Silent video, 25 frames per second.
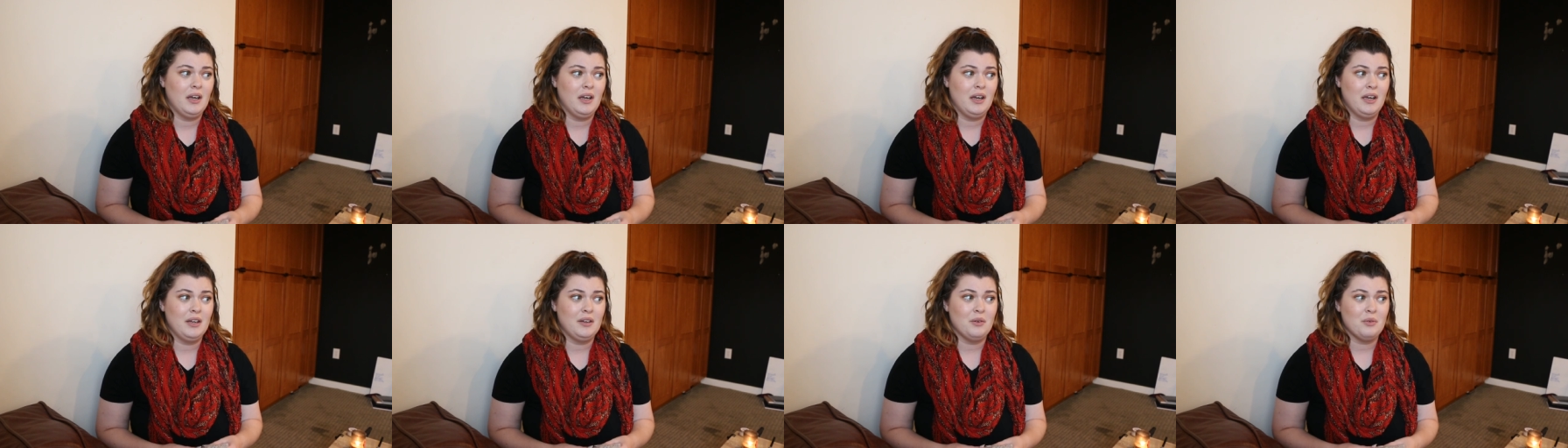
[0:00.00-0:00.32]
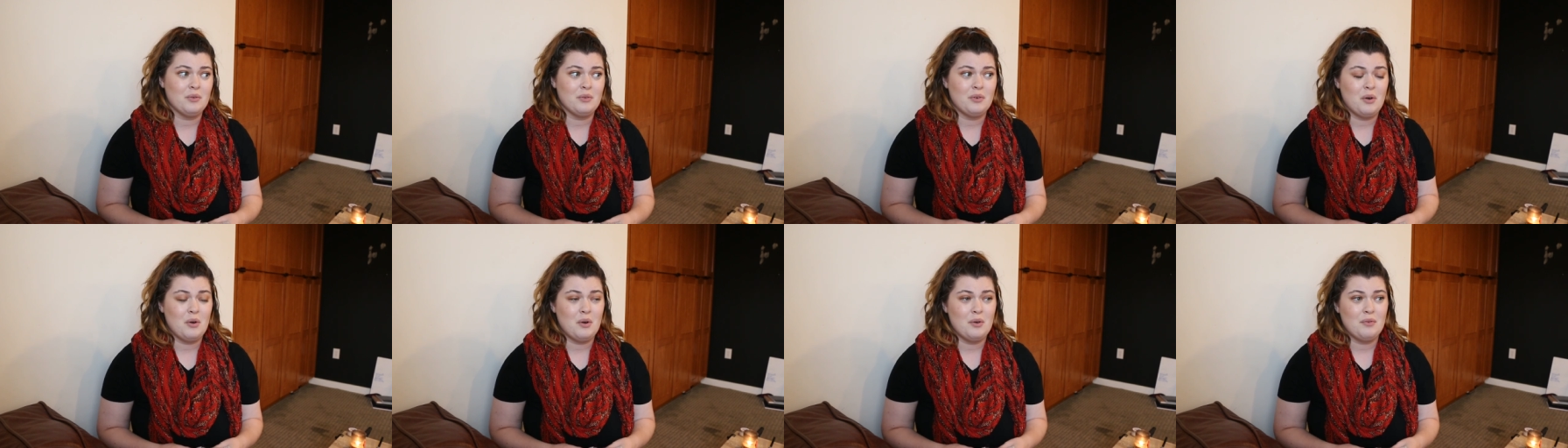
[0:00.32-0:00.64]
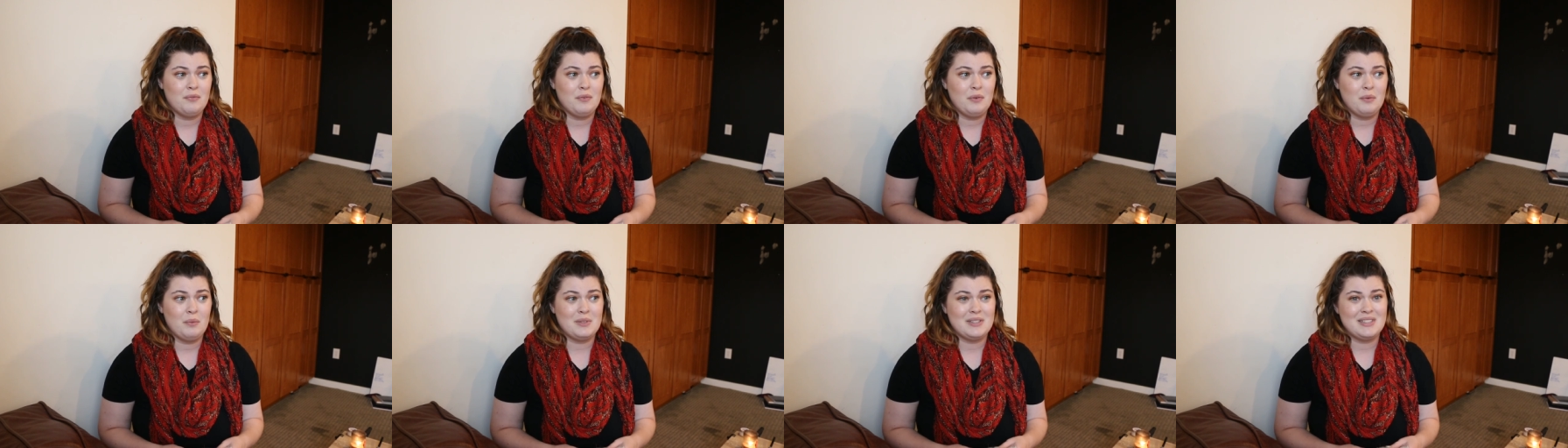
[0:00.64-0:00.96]
I don't know
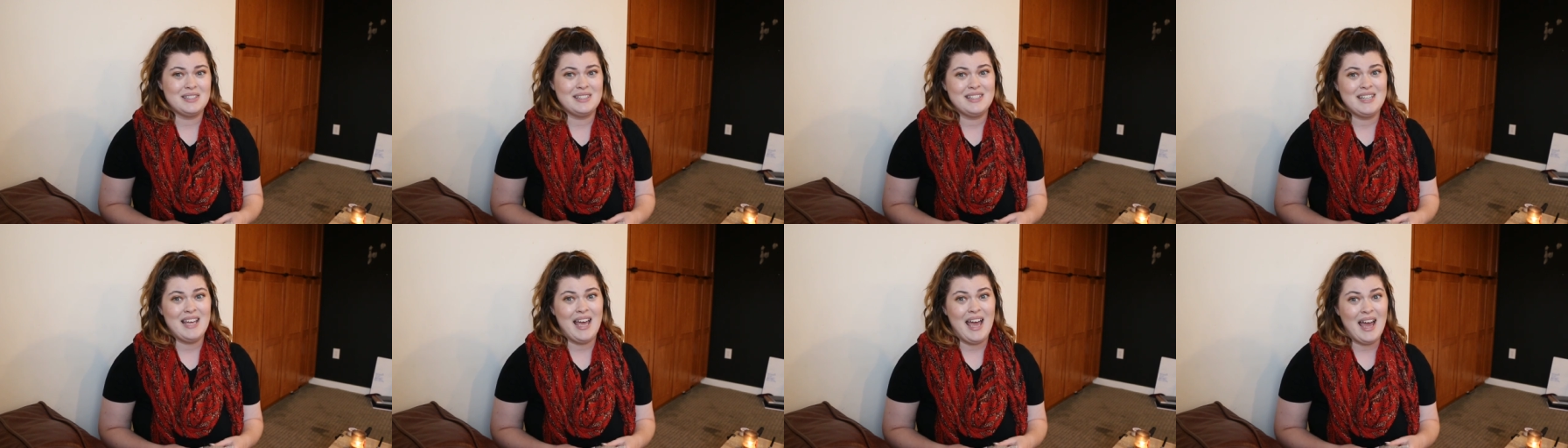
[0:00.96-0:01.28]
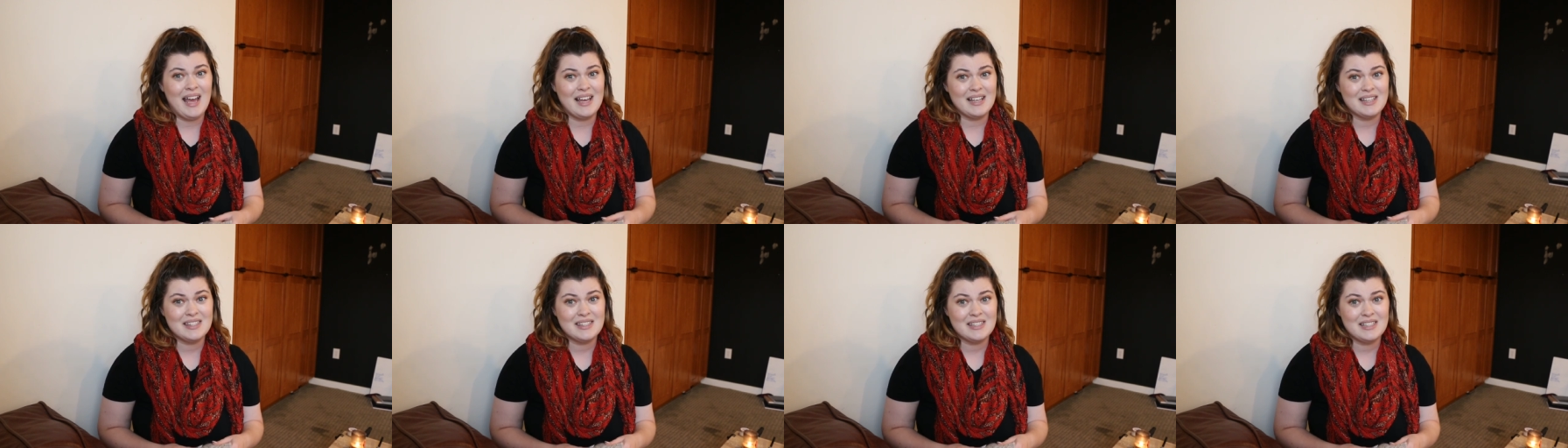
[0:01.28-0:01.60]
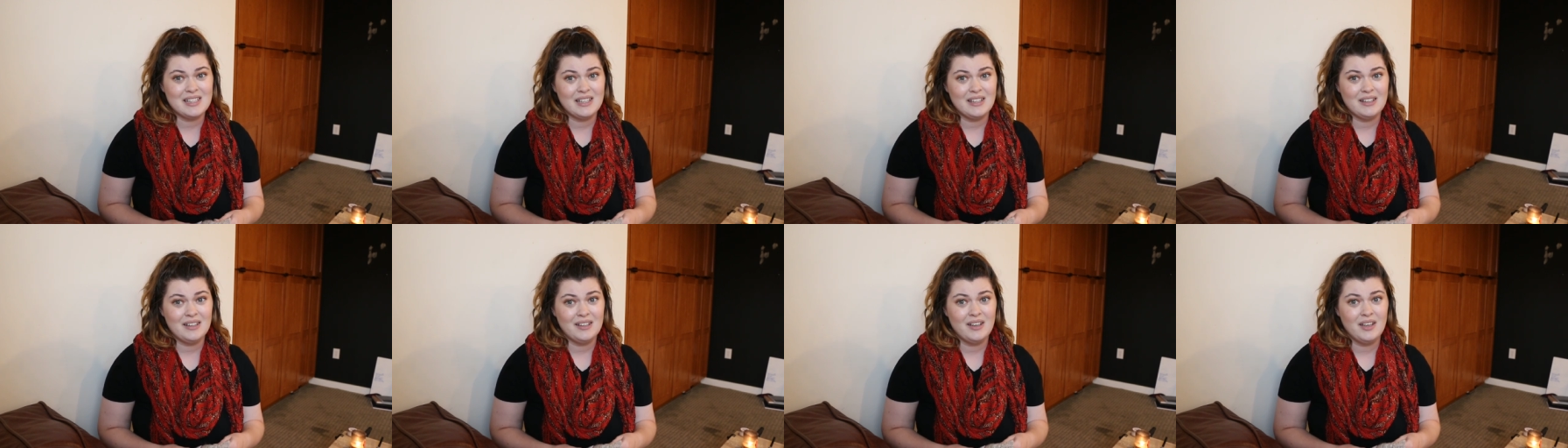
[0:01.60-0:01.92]
if it was
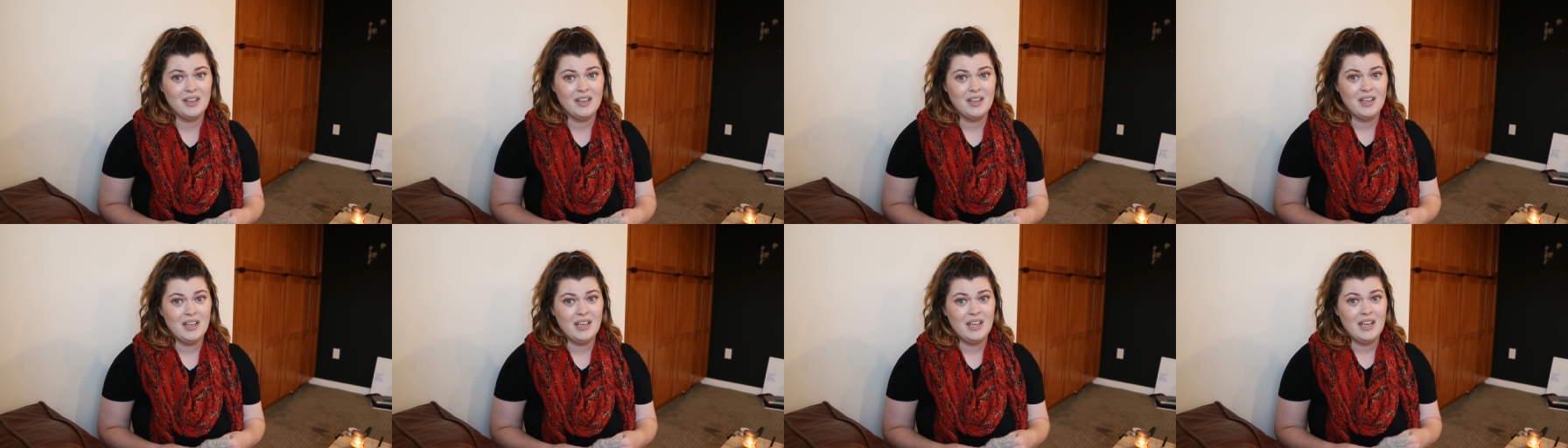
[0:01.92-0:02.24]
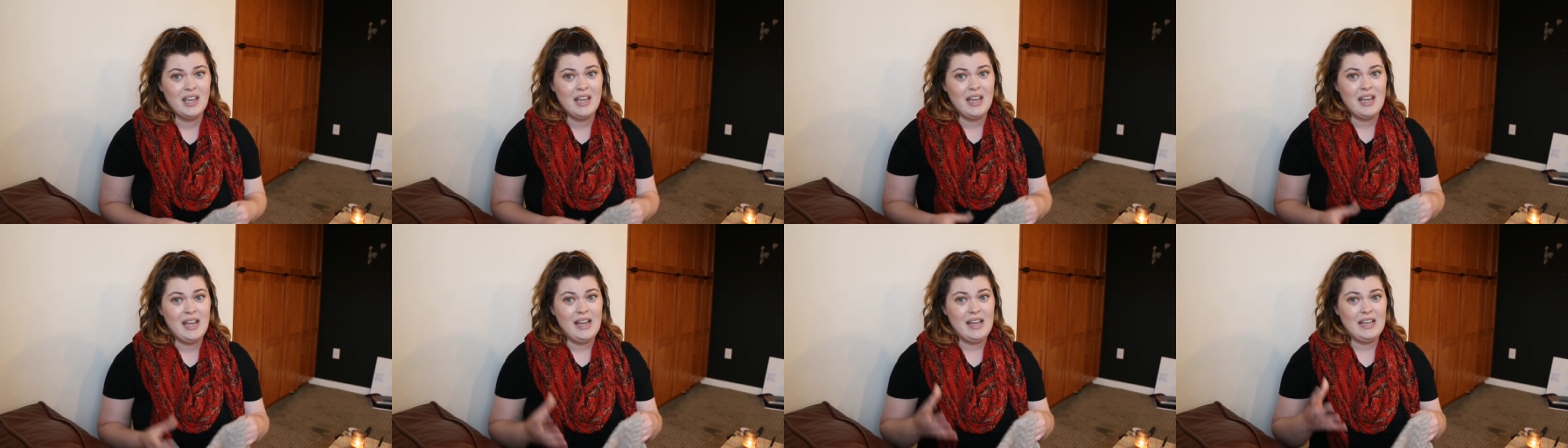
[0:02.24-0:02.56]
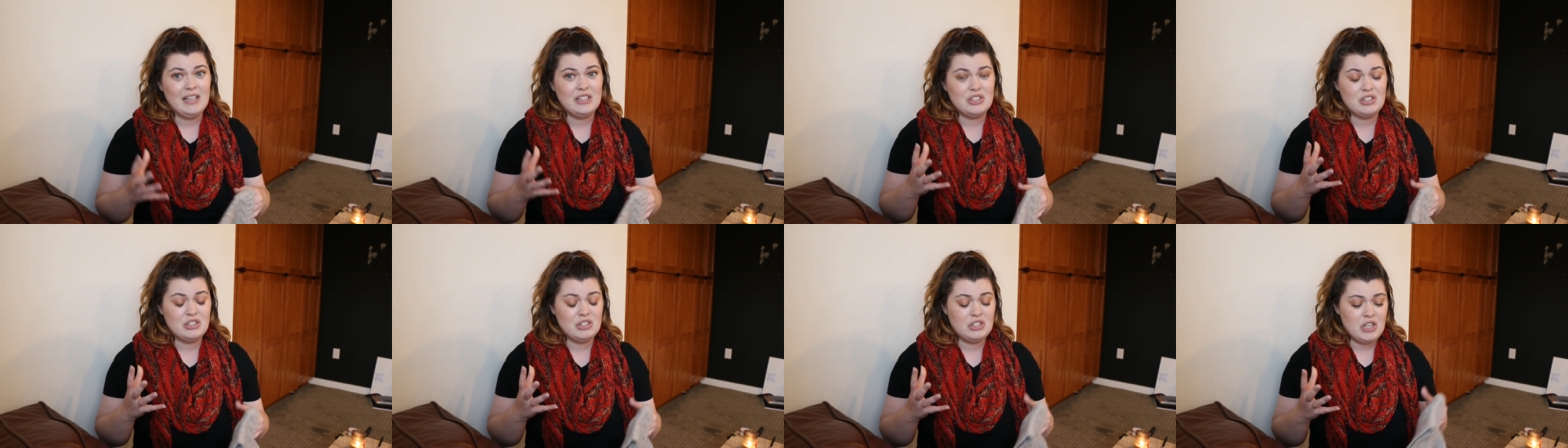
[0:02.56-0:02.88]
tested.
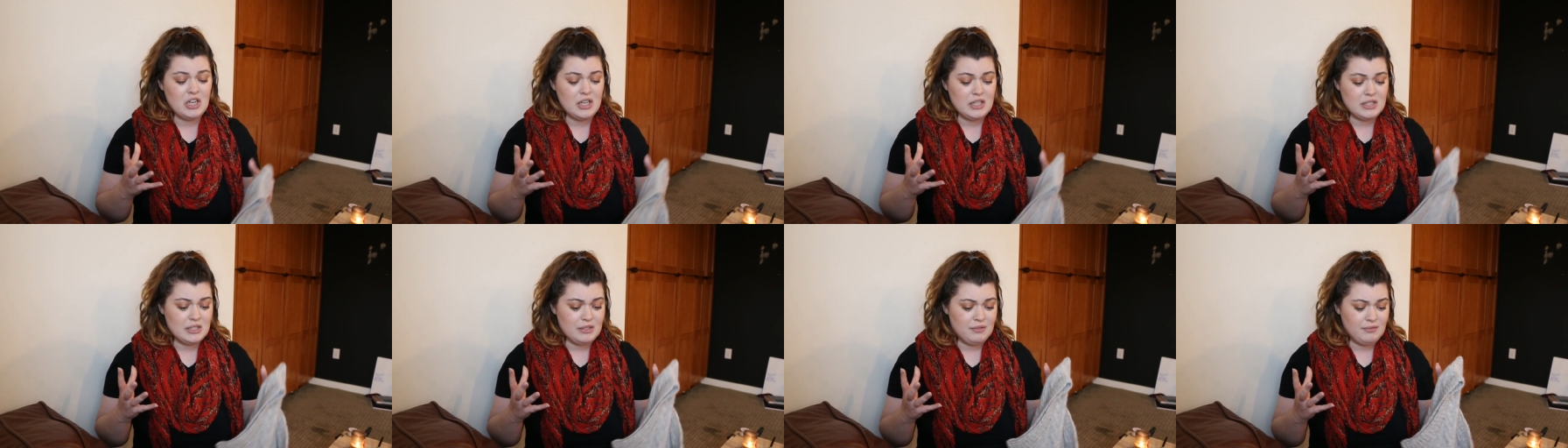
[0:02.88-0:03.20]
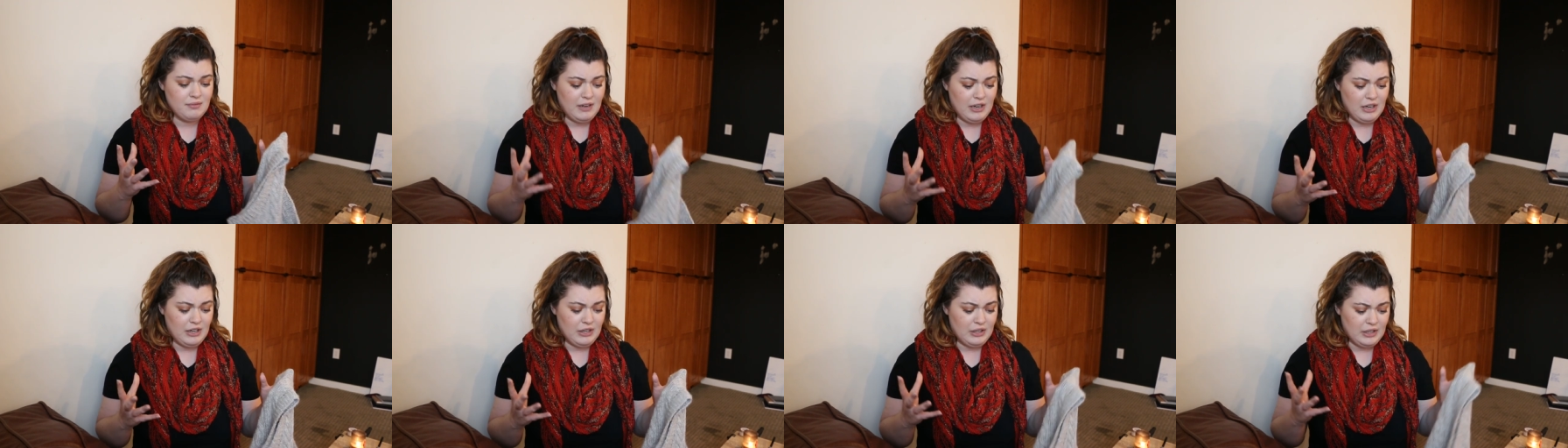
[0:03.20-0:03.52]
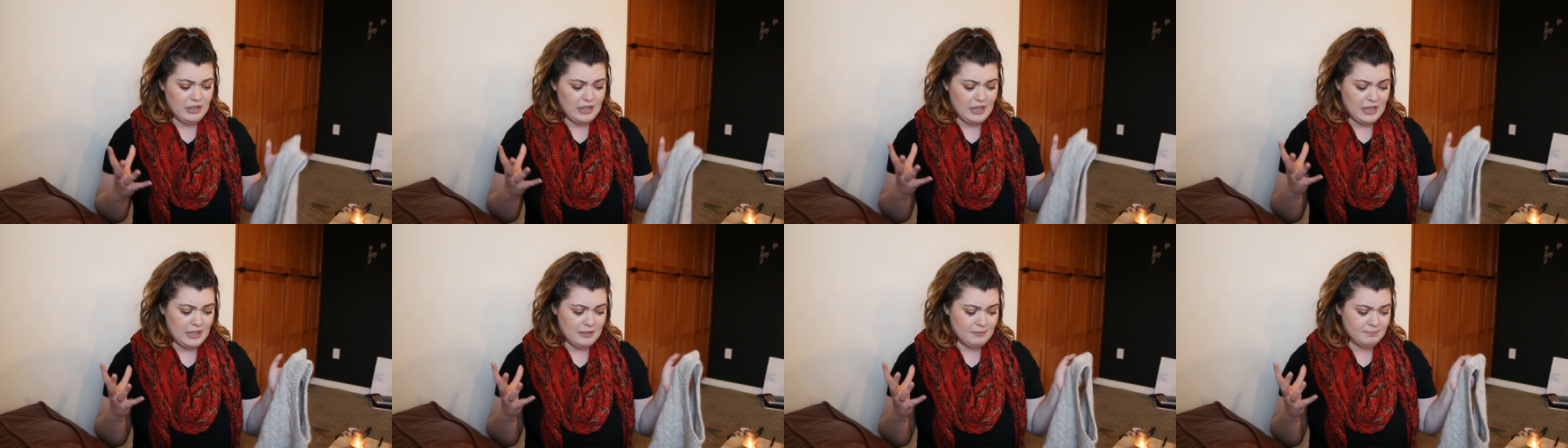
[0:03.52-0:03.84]
It's just
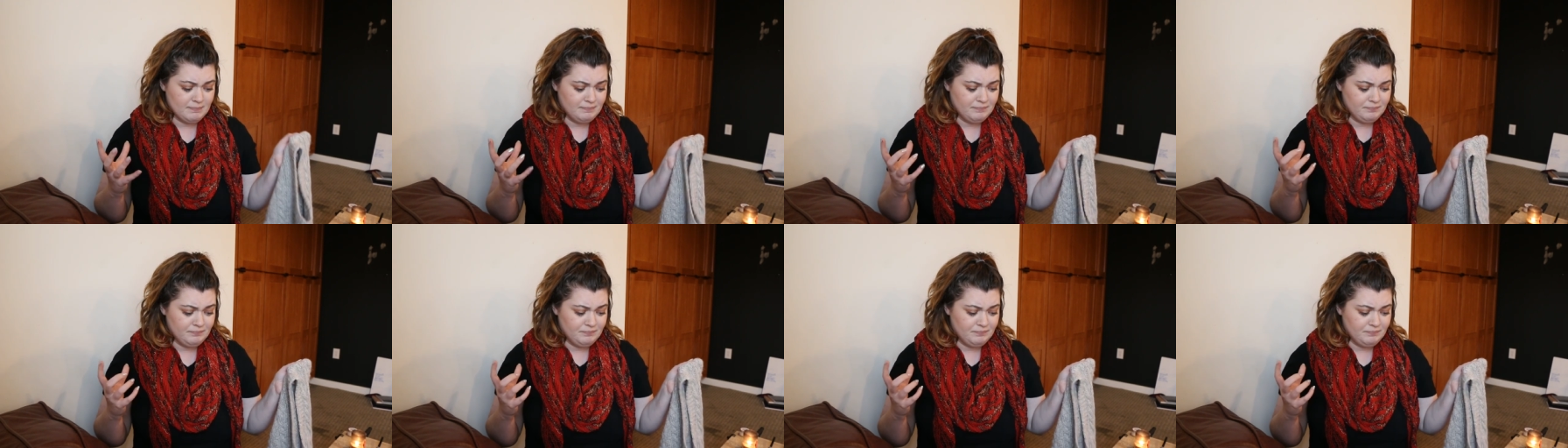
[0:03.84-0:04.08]
very,